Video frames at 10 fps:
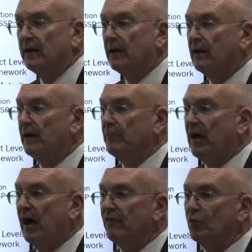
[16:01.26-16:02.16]

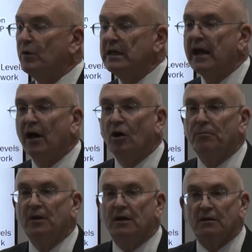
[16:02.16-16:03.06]
However, we need
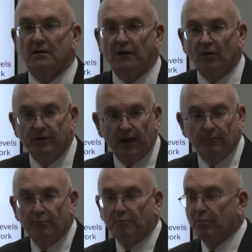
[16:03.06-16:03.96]
help leveling that
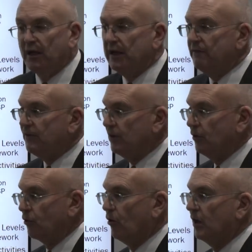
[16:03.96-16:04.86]
playing field
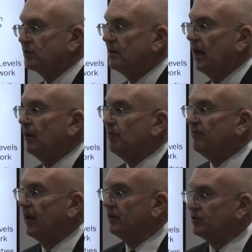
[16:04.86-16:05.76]
across cloud
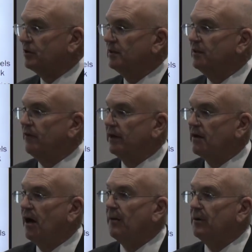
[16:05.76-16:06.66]
providers to give a
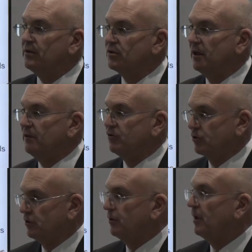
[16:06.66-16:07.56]
common set of
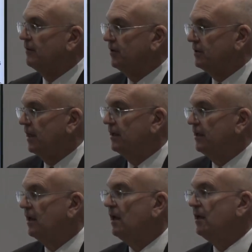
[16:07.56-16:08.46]
security relevant data
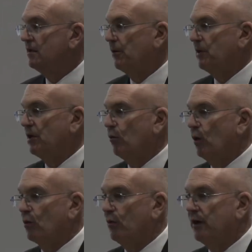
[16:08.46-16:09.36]
that we can
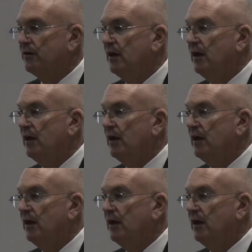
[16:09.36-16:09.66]
work with.